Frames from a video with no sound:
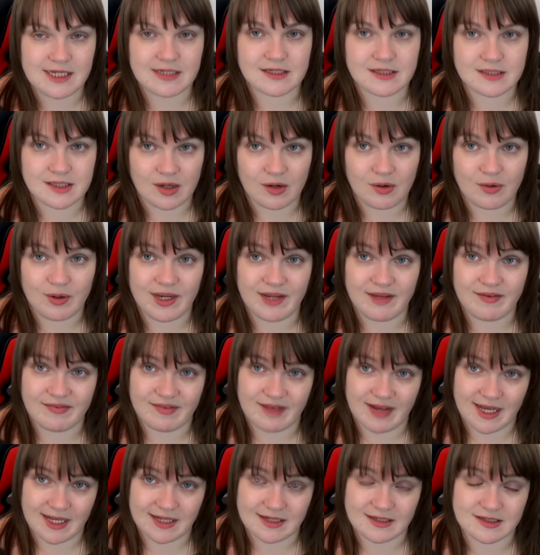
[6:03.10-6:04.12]
Sony
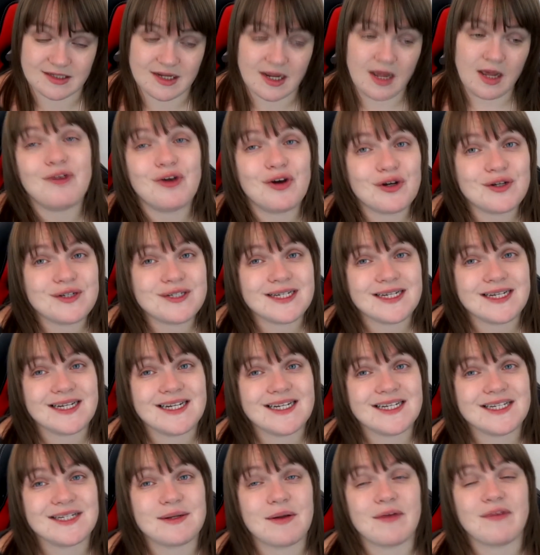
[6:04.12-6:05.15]
fans. Of course, it
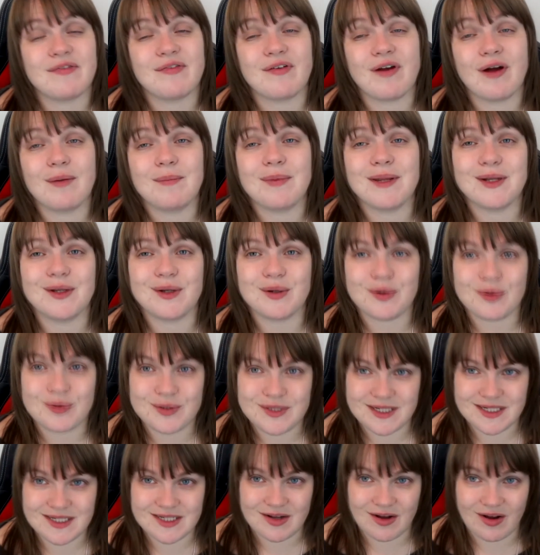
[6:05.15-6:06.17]
is from
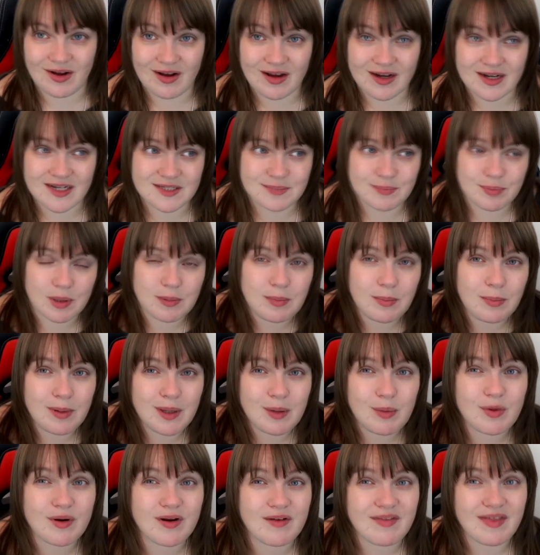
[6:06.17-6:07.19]
Naughty Dog, and it's
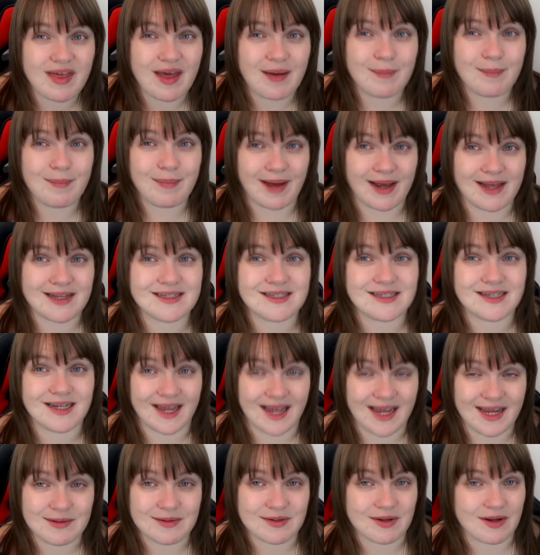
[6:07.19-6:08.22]
probably one of their best
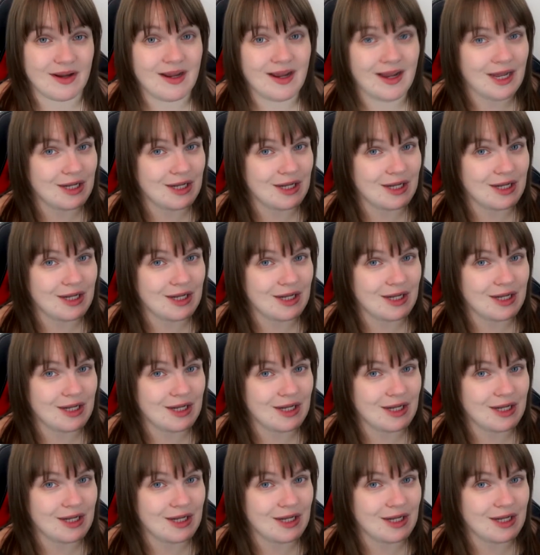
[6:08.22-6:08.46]
games.